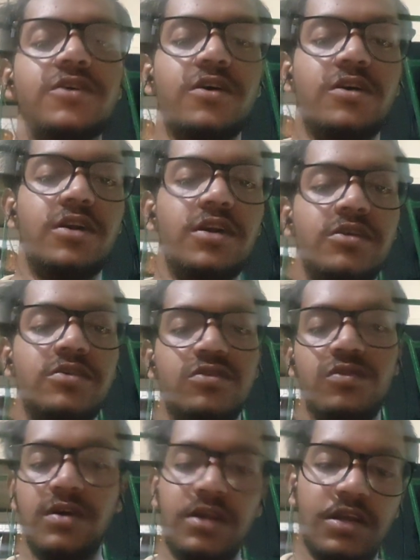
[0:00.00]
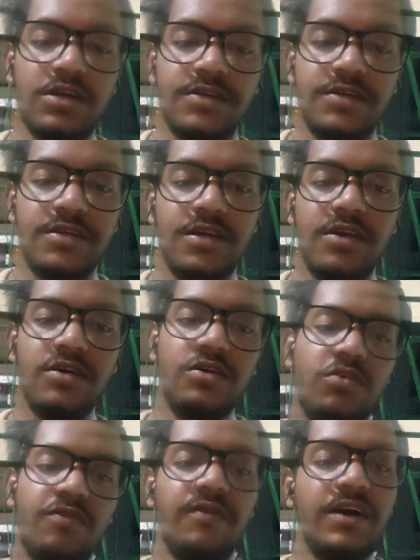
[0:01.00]
earnings during last 3 years
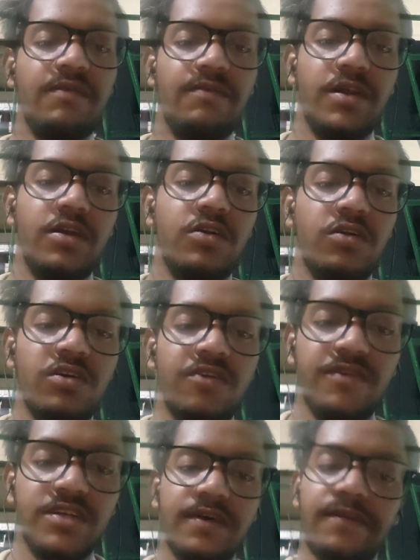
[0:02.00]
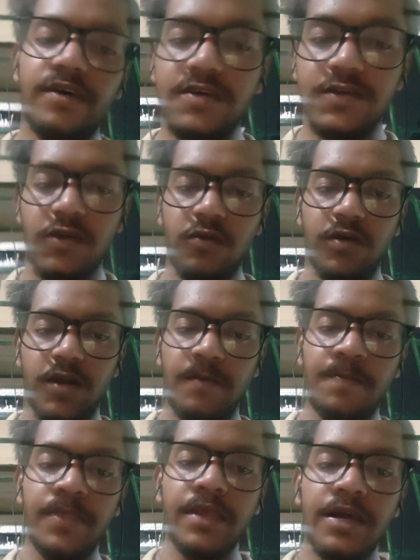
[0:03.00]
of $5 million, whichever is lower.
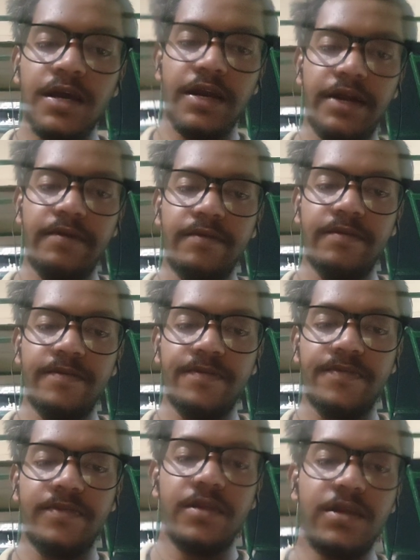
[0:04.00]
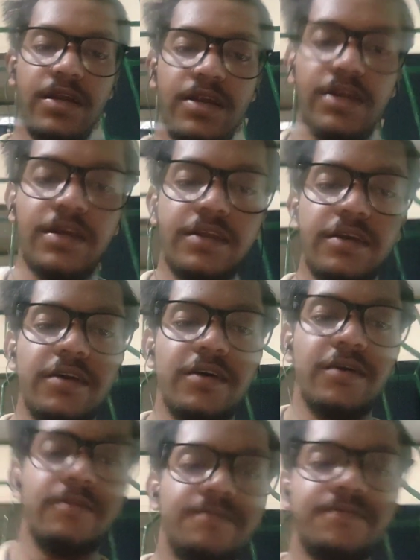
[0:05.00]
And in here
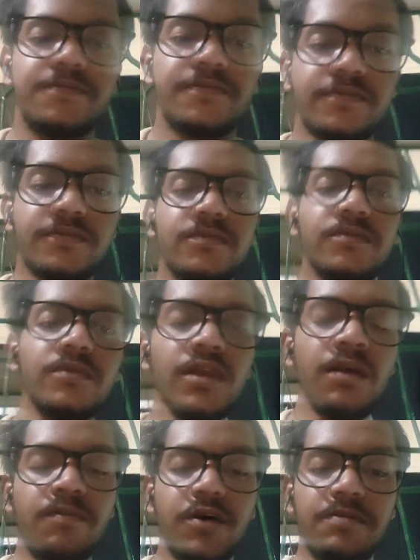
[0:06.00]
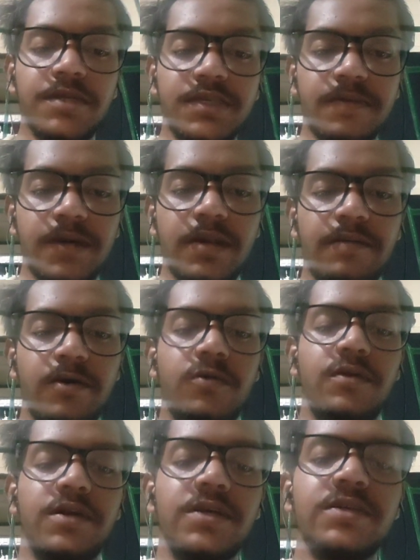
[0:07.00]
permissible
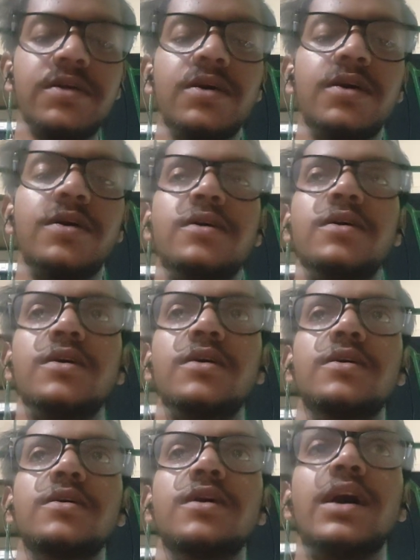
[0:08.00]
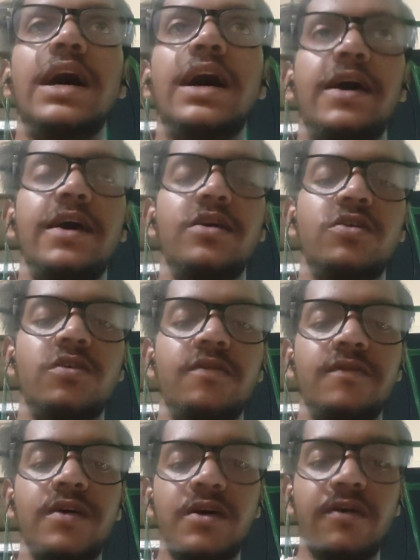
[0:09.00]
amount is higher of
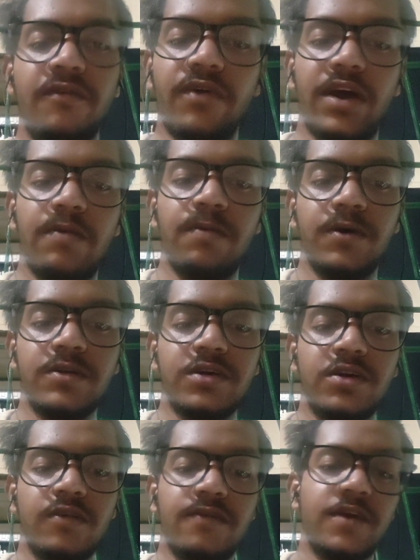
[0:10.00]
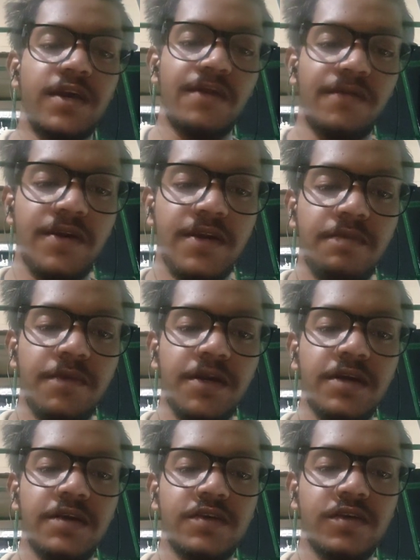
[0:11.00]
5% of the inward
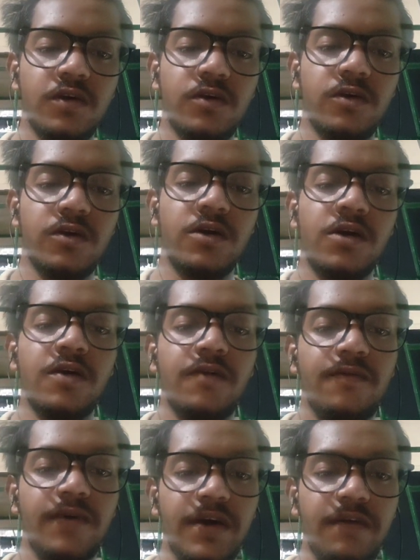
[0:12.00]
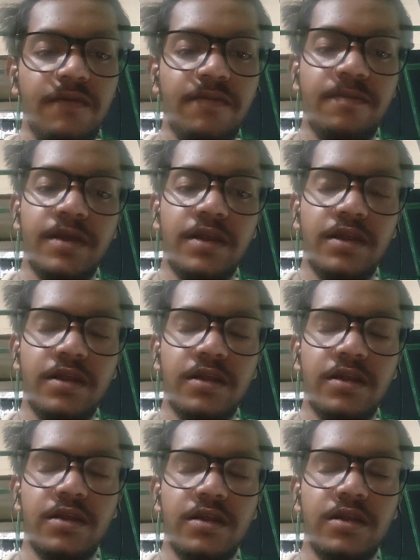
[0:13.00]
remittance or 5 mil
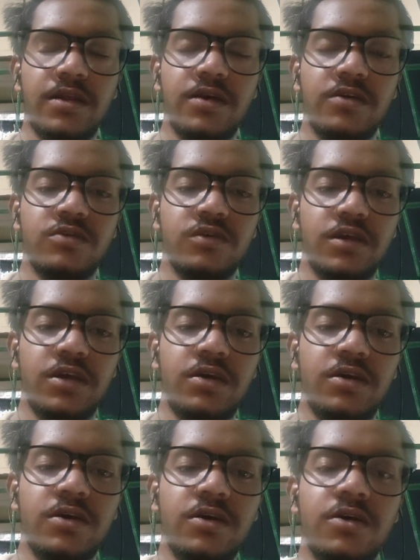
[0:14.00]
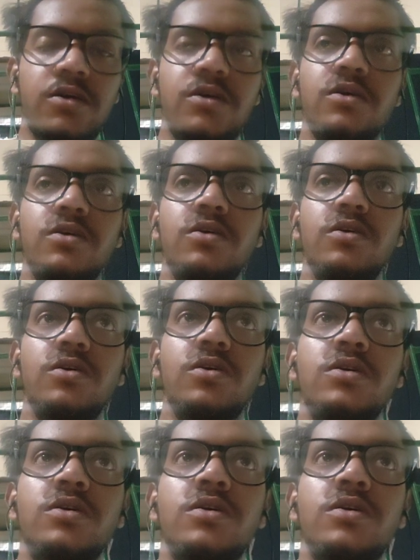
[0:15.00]
sorry or